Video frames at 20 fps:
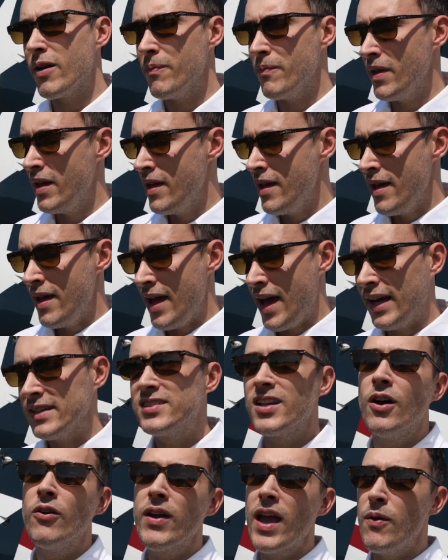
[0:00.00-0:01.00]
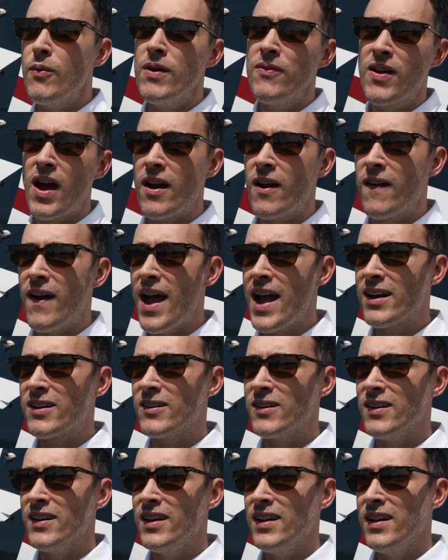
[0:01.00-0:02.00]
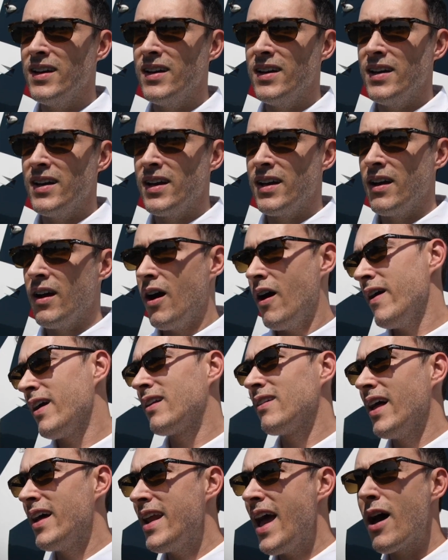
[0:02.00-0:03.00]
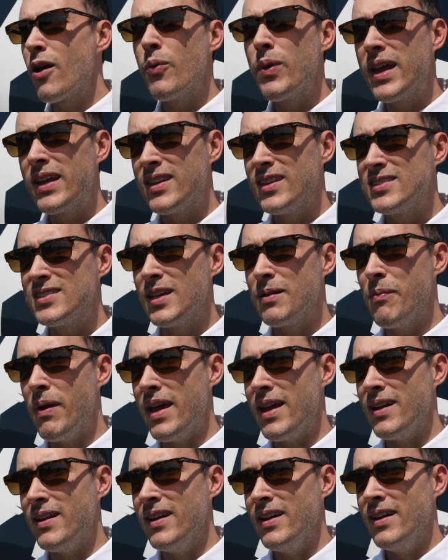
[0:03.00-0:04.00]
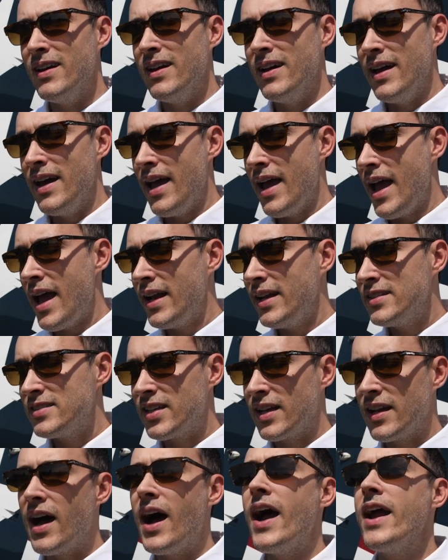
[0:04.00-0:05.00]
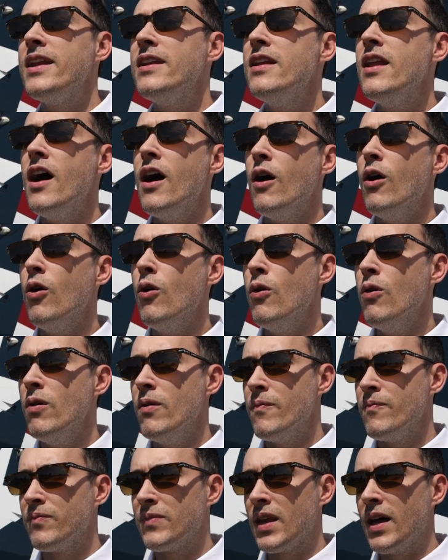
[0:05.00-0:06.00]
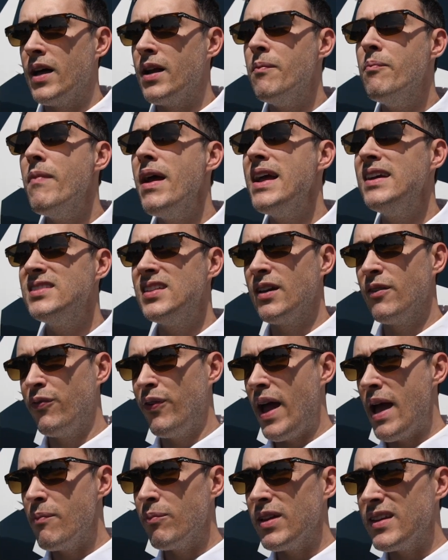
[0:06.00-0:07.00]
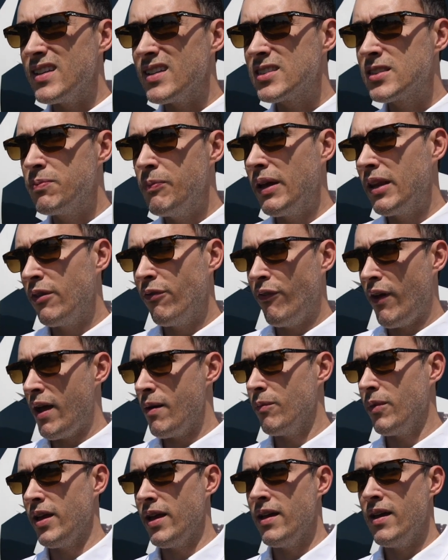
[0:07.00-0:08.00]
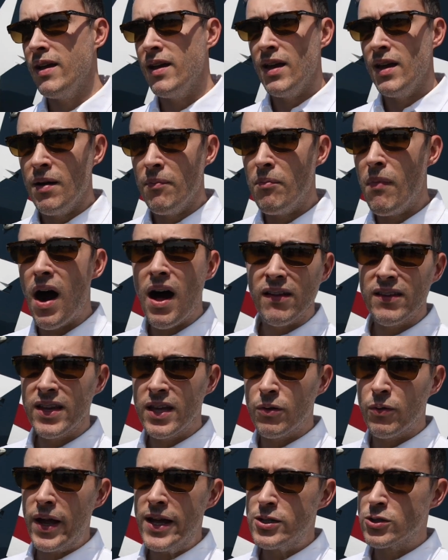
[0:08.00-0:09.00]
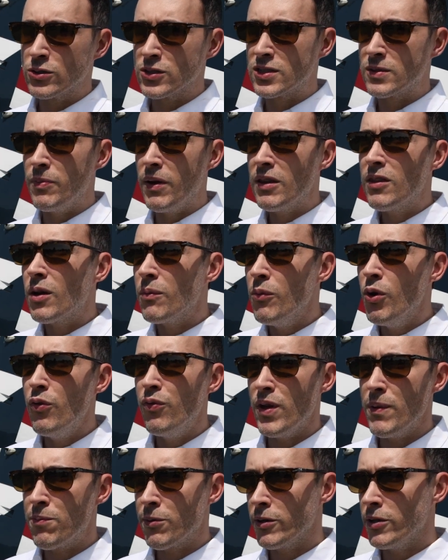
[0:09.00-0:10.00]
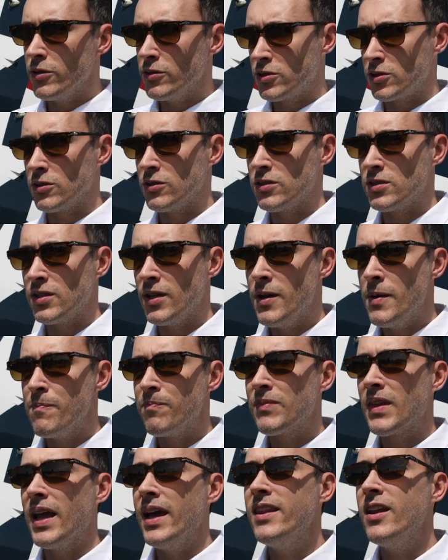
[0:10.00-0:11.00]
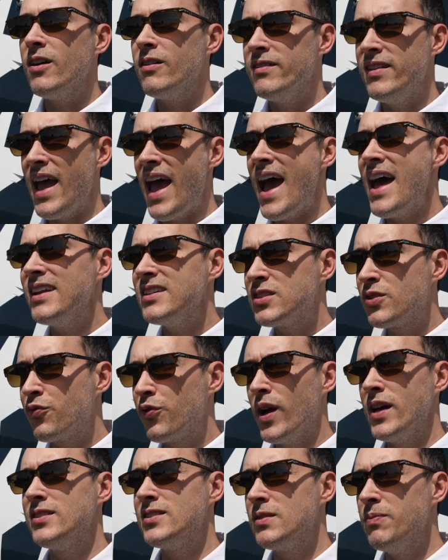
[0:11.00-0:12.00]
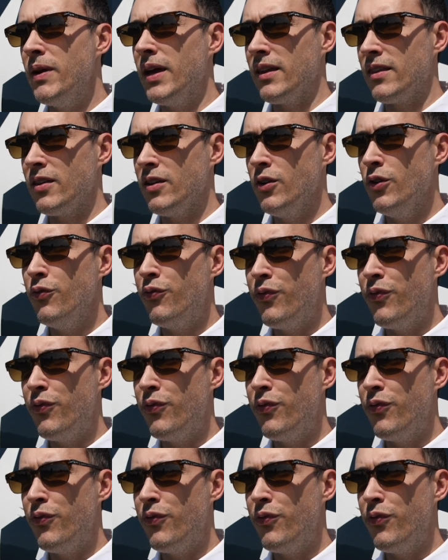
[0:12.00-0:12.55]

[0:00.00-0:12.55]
him. I said, okay, we've got our actor. All right, Glenn, how do we get this thing made? And he said, I know an amazing family, the Smith family. Molly and Rachel Smith are movie producers, and their dad is Fred Smith, who